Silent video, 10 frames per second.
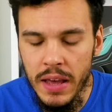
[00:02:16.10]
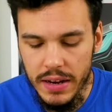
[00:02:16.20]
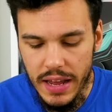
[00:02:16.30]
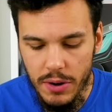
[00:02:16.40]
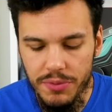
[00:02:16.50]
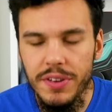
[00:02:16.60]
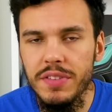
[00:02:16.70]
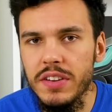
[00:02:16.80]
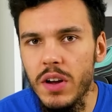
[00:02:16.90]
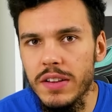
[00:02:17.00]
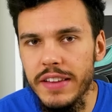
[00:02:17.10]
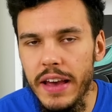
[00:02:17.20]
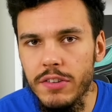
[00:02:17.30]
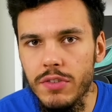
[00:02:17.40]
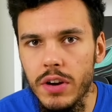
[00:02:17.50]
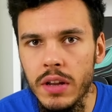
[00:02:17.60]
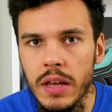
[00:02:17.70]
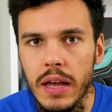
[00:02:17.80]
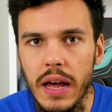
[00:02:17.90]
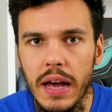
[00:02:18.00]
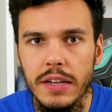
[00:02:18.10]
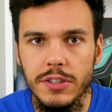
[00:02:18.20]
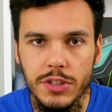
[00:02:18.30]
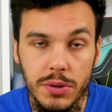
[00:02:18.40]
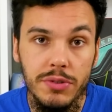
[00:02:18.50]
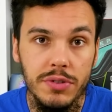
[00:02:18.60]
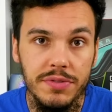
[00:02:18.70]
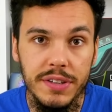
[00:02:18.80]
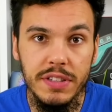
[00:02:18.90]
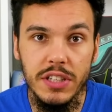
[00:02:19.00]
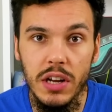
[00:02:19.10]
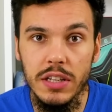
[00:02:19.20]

Now, $50 extra at $250 to